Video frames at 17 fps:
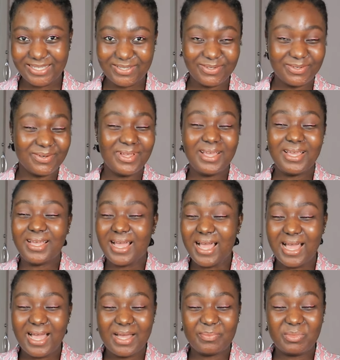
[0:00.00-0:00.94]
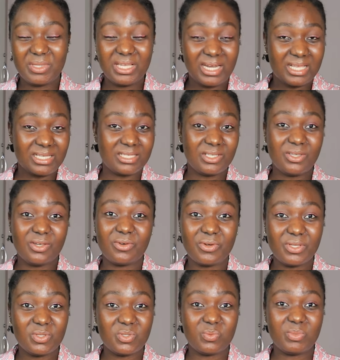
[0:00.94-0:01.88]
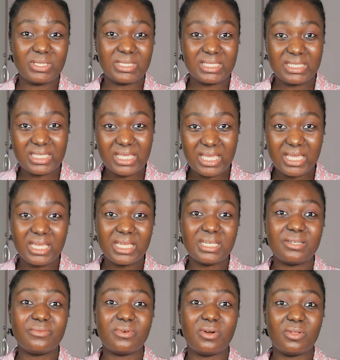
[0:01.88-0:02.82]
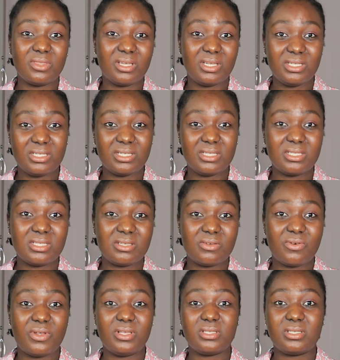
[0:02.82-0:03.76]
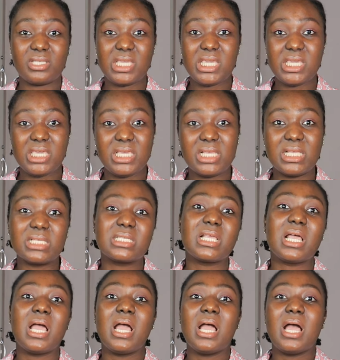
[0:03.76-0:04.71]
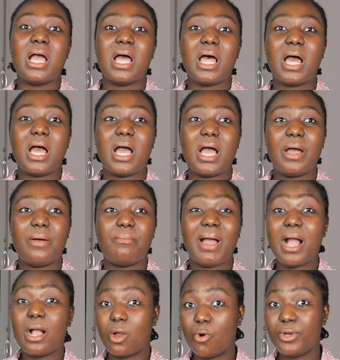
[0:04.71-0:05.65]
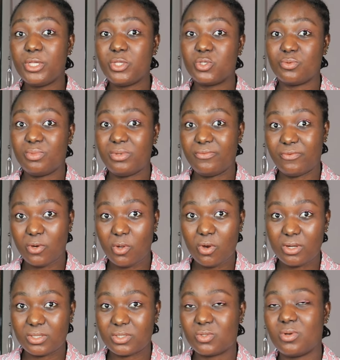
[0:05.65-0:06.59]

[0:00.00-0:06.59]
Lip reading: So the next thing you're going to be seeing on the Indian series is are going to be vlogs.